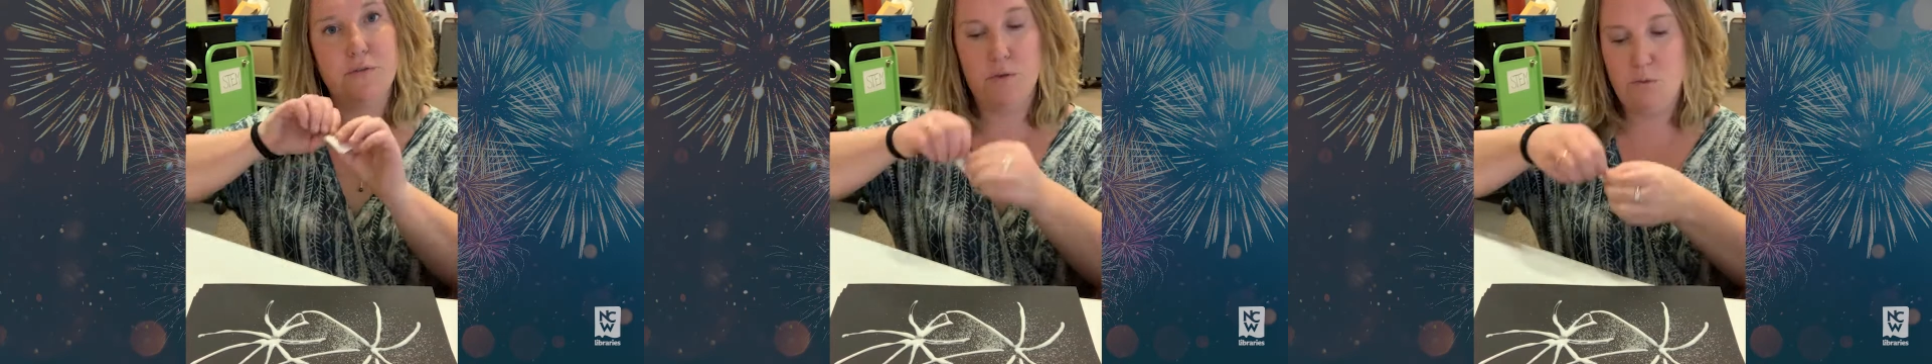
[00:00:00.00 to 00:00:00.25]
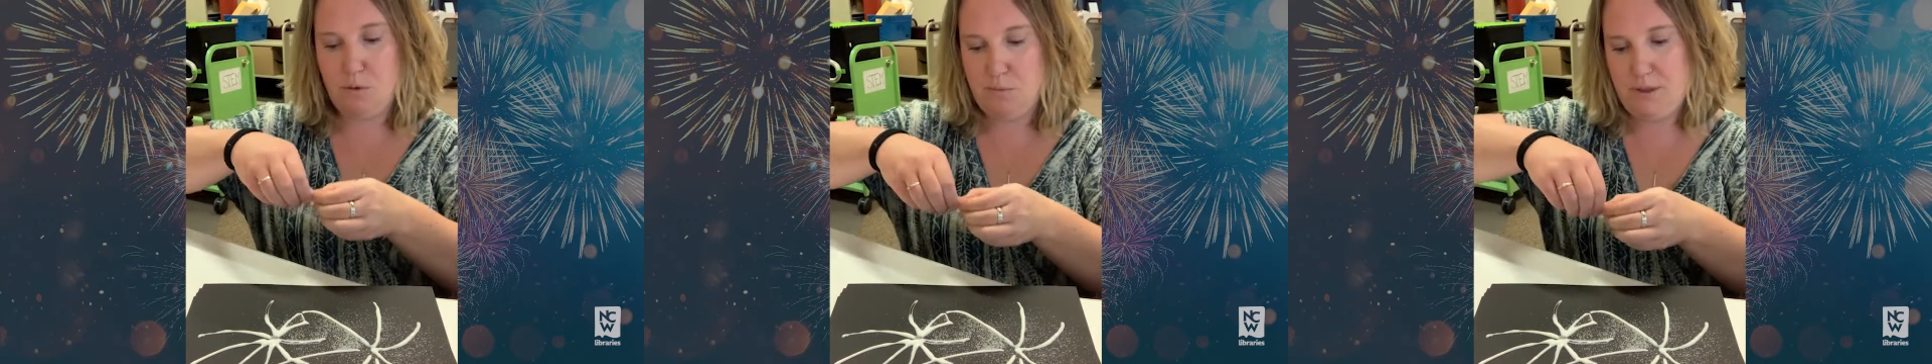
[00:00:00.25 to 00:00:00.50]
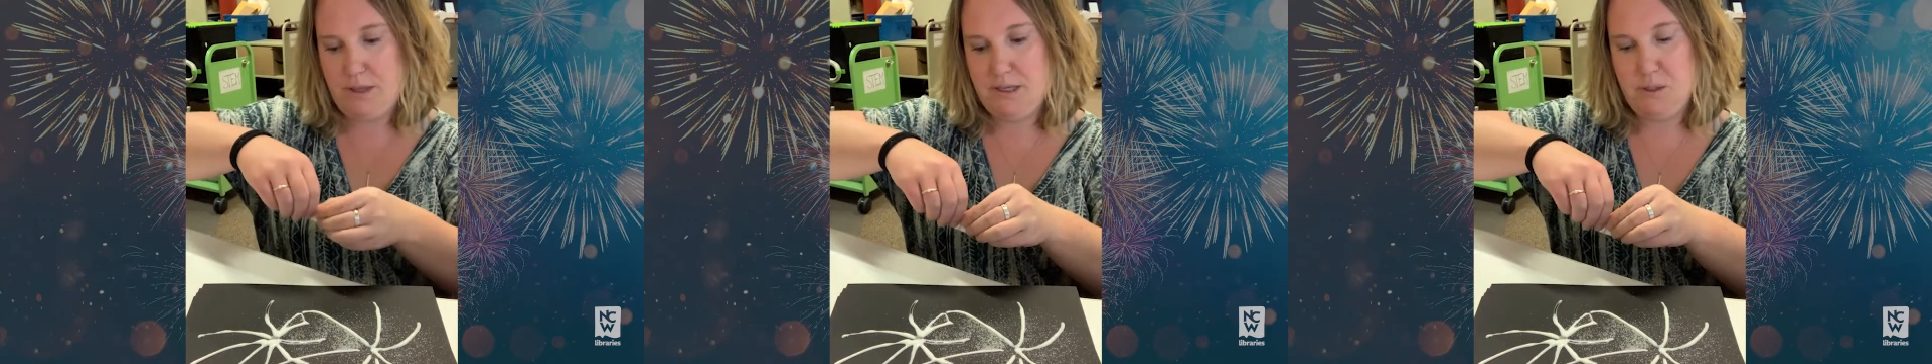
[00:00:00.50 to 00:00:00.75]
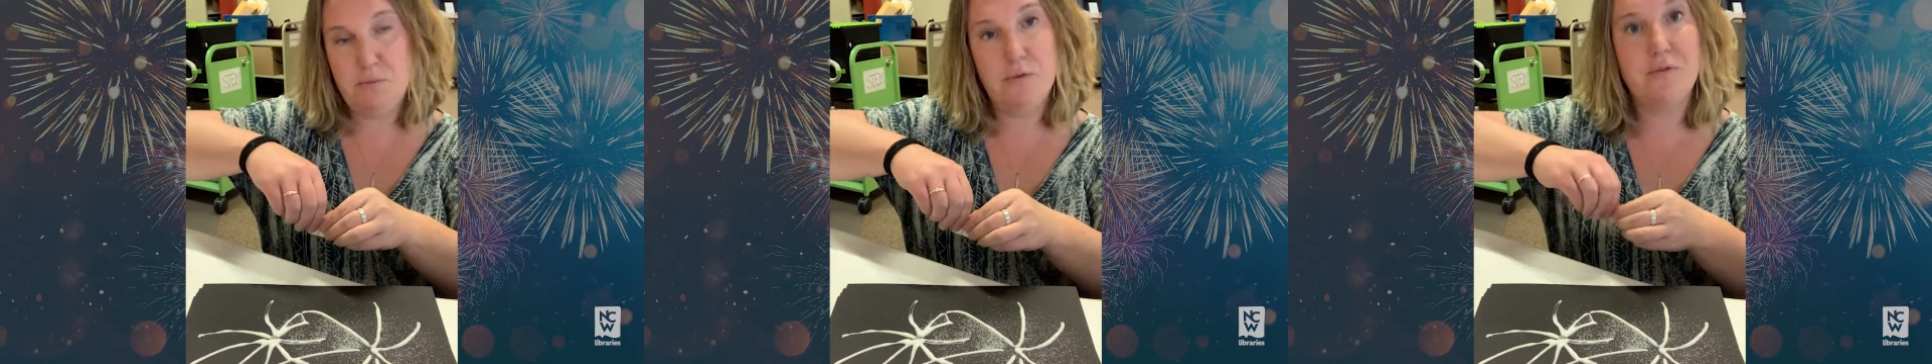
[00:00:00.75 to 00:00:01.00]
you open
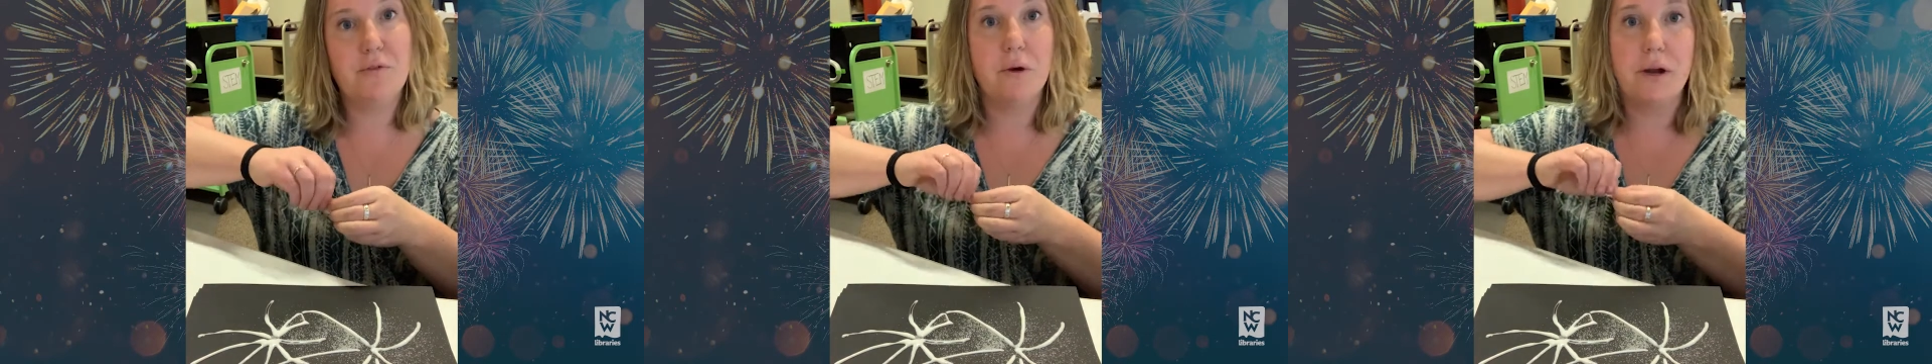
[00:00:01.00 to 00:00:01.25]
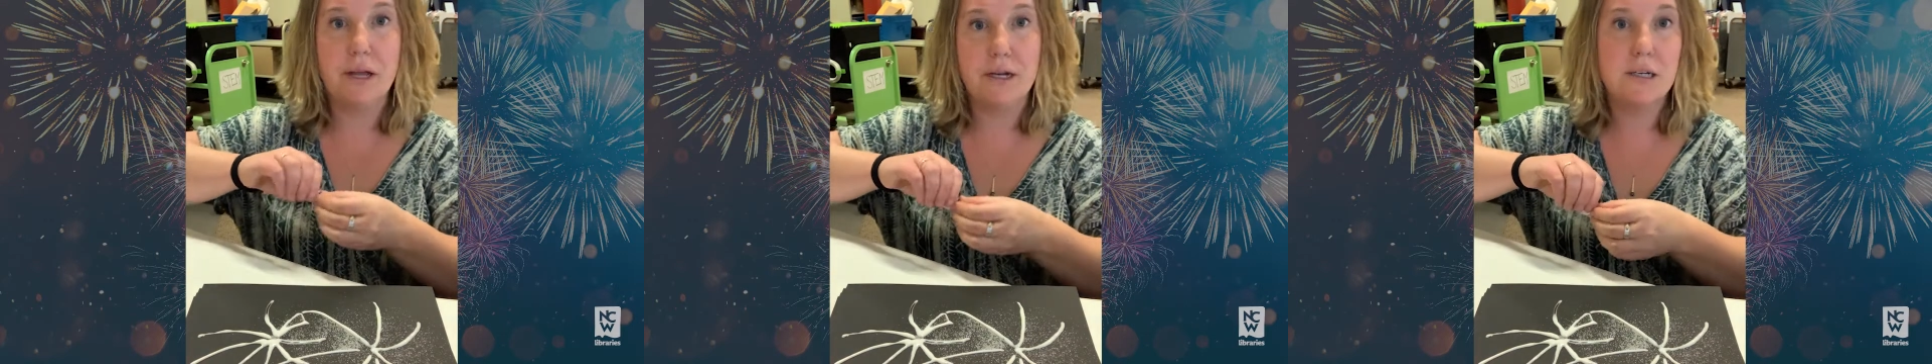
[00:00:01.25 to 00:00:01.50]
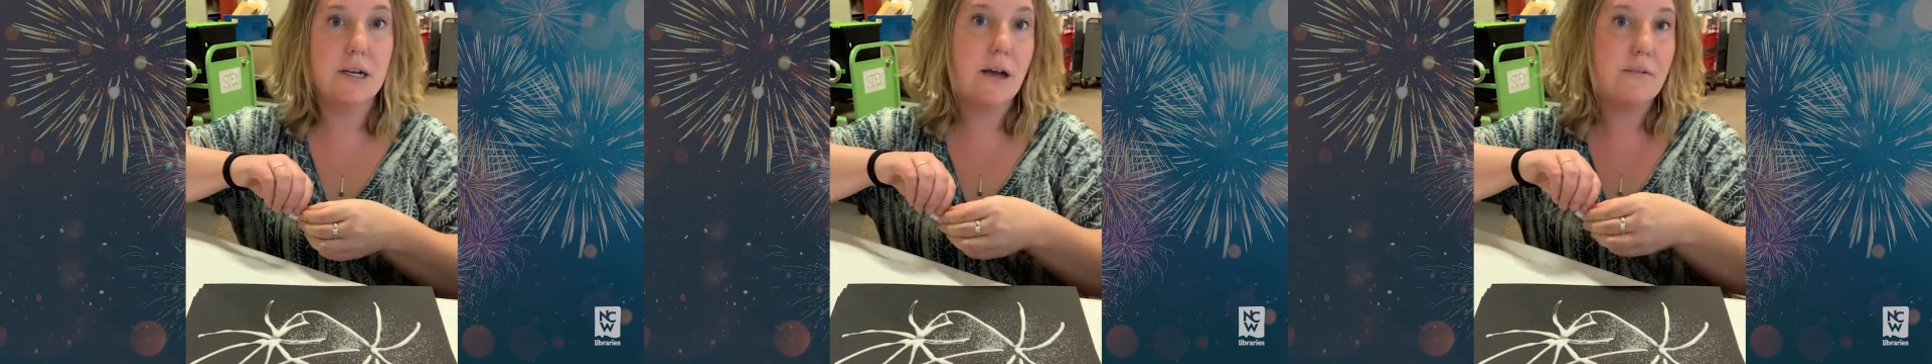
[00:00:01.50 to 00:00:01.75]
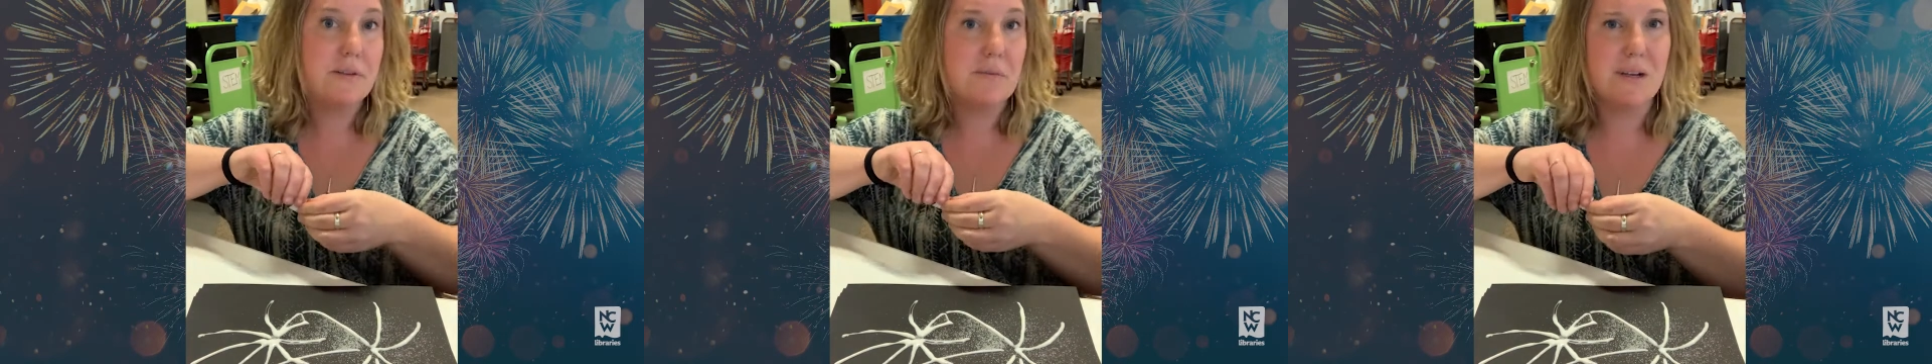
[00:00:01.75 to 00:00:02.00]
these beforehand and
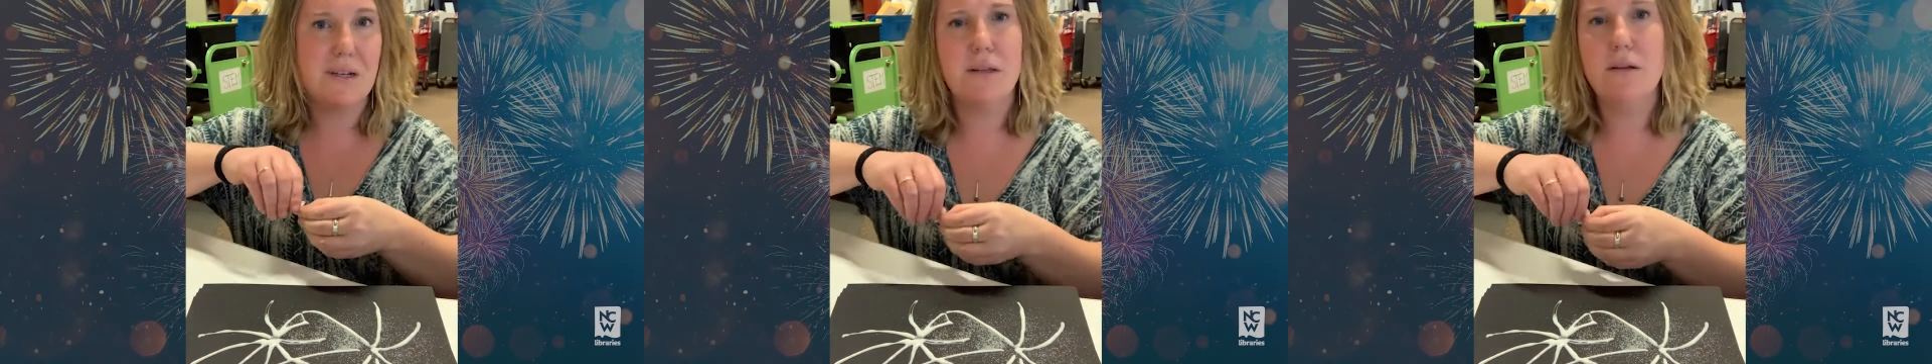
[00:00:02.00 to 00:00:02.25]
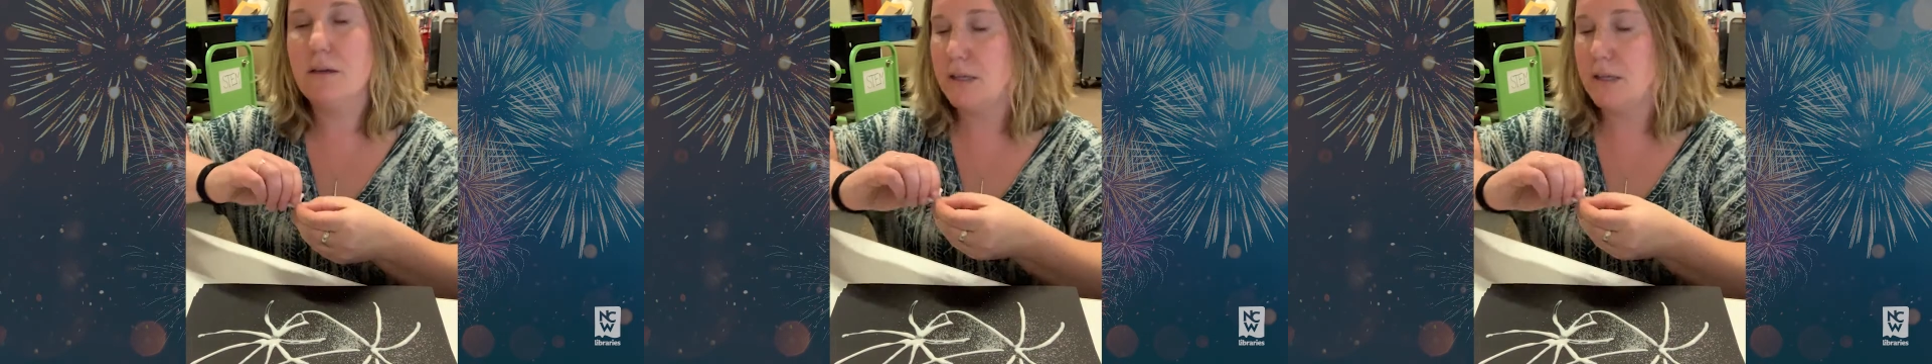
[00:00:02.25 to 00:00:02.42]
have them in a little